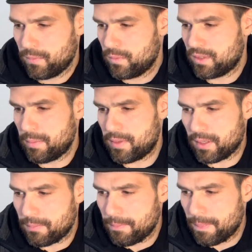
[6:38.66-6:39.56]
Same thing.
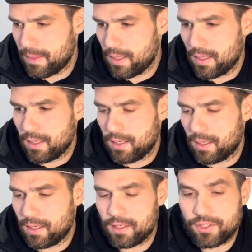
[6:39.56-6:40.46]

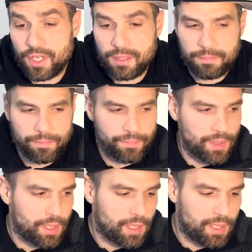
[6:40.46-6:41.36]
G.
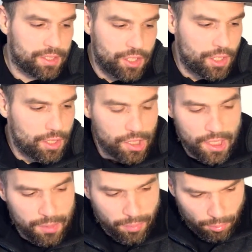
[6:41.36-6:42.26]
G
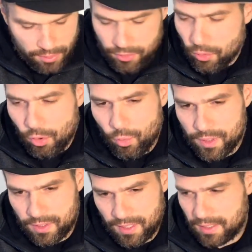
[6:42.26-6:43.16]
in Polish
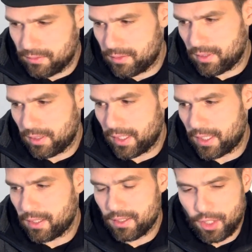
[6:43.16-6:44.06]
always sounds
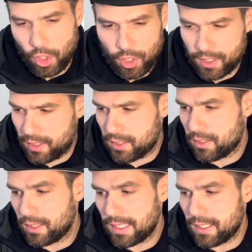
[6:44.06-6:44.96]
like garlic,
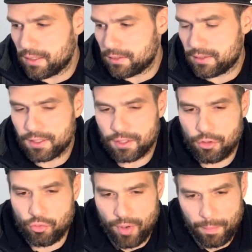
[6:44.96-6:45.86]
Guinness,
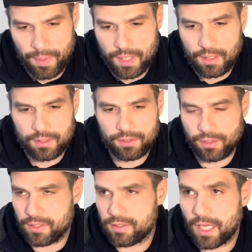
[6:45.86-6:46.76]
grumpy.
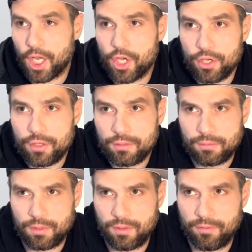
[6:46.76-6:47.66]
It's the G
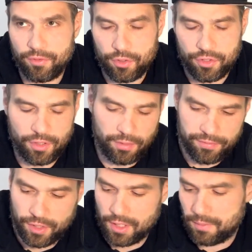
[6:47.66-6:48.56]
version of
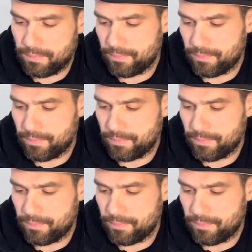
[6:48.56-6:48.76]
G.